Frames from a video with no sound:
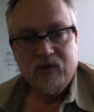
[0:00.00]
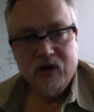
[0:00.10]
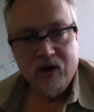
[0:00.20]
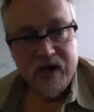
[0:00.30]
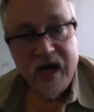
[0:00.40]

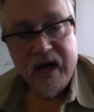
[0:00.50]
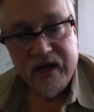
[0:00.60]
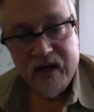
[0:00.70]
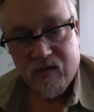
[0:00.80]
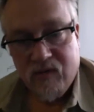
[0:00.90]
go, yeah,
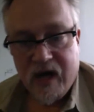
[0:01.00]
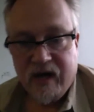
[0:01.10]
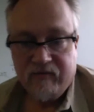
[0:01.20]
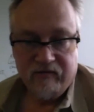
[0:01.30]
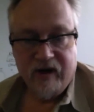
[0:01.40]
it'll run
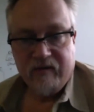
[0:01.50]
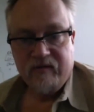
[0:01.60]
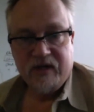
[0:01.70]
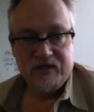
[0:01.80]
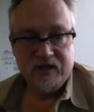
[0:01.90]
every 5
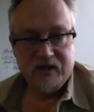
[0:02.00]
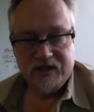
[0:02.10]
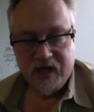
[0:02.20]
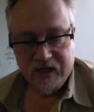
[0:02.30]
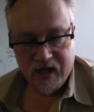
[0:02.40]
minutes, and it'll
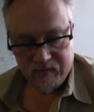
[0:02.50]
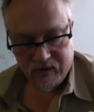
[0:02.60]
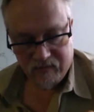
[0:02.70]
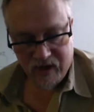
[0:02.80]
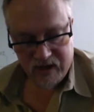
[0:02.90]
tell you I'm
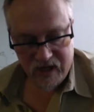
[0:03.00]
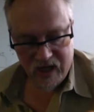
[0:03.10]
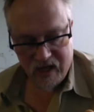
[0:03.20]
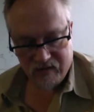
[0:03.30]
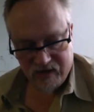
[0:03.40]
going to run
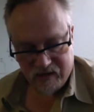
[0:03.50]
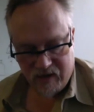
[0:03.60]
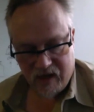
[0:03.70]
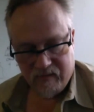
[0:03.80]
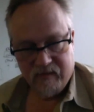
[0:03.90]
now, and then
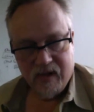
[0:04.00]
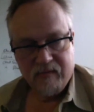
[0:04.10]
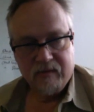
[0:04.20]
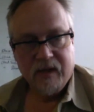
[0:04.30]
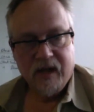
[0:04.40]
blah blah blah
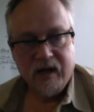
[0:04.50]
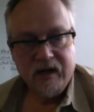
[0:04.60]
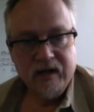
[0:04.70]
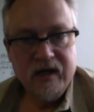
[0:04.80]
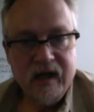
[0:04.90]
blah blah,
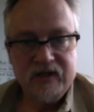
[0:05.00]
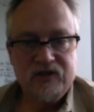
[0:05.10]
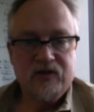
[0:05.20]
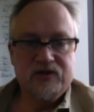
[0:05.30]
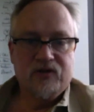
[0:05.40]
and
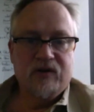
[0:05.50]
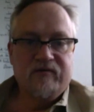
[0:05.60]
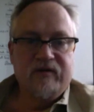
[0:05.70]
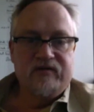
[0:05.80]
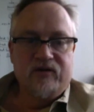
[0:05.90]
so it sort
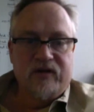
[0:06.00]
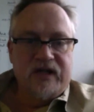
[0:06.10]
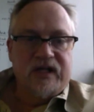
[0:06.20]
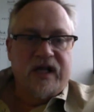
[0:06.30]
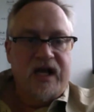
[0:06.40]
of gives you an
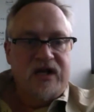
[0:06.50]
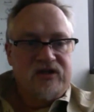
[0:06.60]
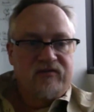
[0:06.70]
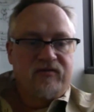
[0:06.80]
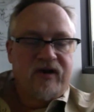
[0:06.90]

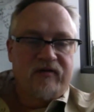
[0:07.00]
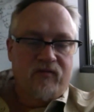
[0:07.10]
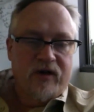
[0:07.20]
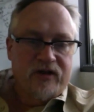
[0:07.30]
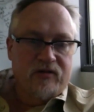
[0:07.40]
indication of
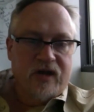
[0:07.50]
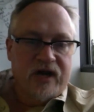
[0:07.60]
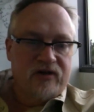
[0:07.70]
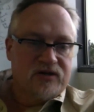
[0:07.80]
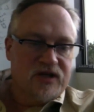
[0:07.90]
whether you
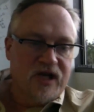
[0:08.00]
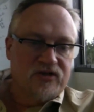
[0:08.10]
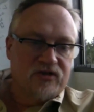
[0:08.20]
got your schedule